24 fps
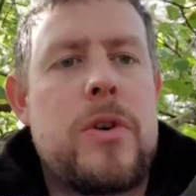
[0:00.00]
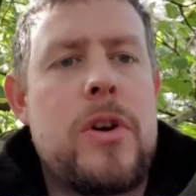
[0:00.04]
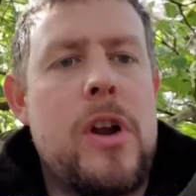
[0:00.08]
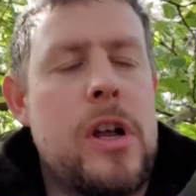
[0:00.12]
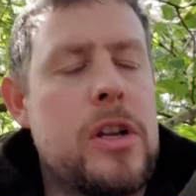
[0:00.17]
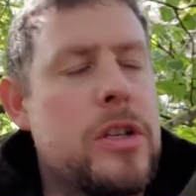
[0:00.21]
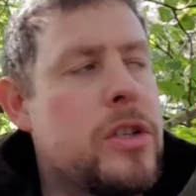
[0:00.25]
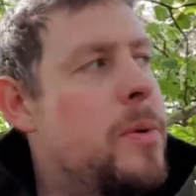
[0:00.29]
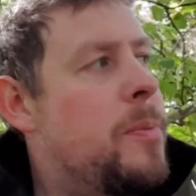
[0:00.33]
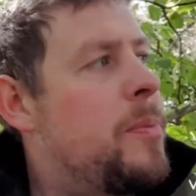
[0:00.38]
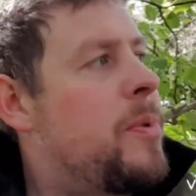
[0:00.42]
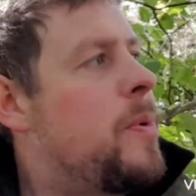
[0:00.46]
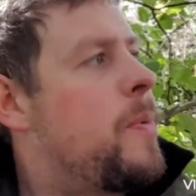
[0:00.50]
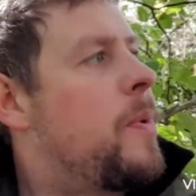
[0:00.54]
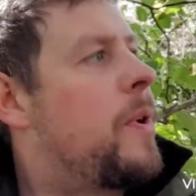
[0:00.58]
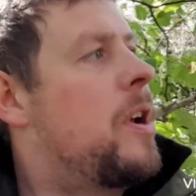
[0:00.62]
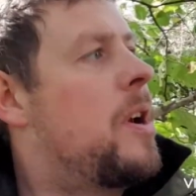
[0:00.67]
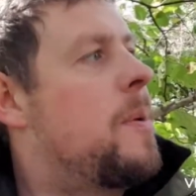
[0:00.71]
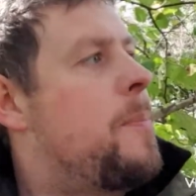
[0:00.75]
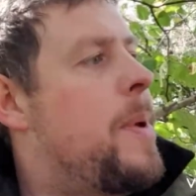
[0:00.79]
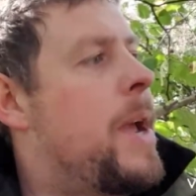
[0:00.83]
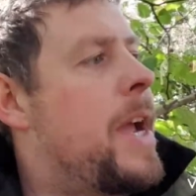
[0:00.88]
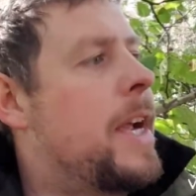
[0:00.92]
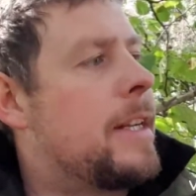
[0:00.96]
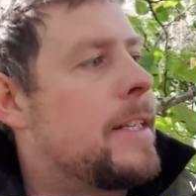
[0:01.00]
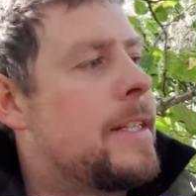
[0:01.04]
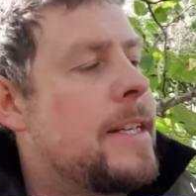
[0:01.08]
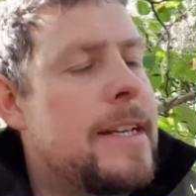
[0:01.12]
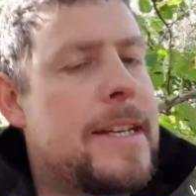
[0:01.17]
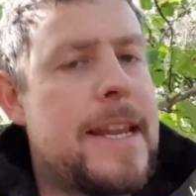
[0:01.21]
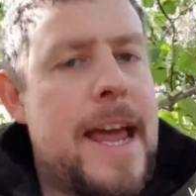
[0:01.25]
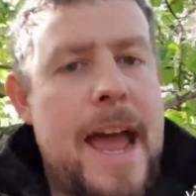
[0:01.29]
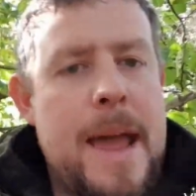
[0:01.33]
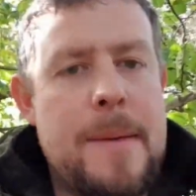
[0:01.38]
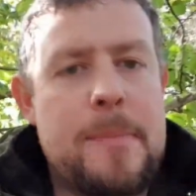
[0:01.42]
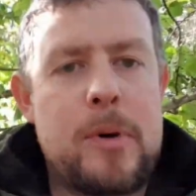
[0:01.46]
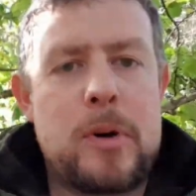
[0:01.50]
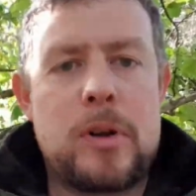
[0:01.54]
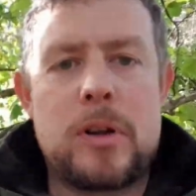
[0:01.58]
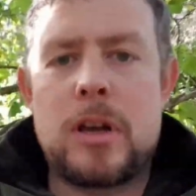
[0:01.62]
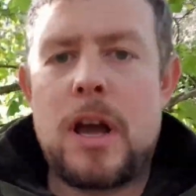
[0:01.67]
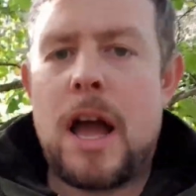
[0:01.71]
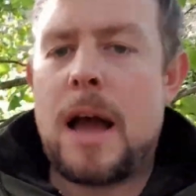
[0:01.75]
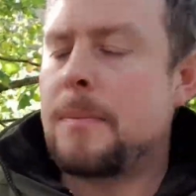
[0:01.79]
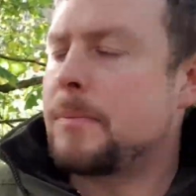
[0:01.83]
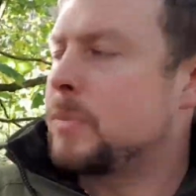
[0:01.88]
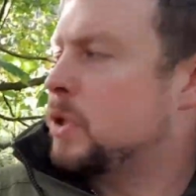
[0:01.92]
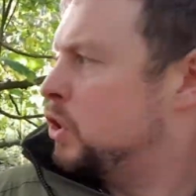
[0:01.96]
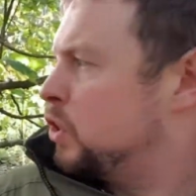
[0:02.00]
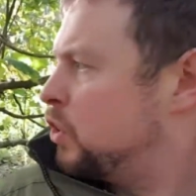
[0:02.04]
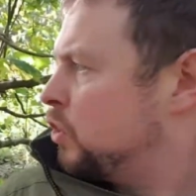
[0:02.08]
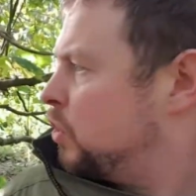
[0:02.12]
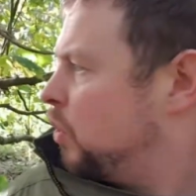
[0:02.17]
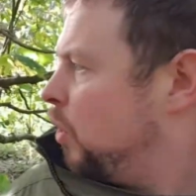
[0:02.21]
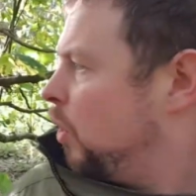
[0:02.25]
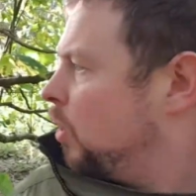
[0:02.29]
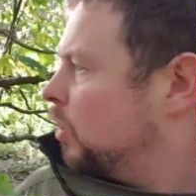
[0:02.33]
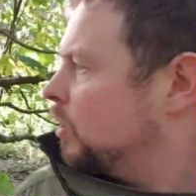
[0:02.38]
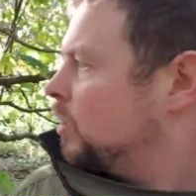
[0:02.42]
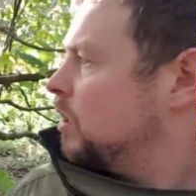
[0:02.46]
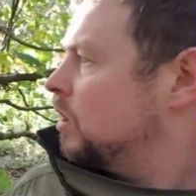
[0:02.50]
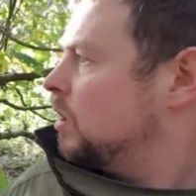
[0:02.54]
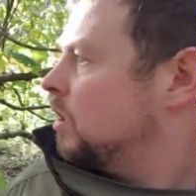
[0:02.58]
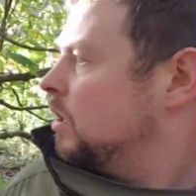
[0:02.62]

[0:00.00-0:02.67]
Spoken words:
not something we're going to pick today, but I'm stood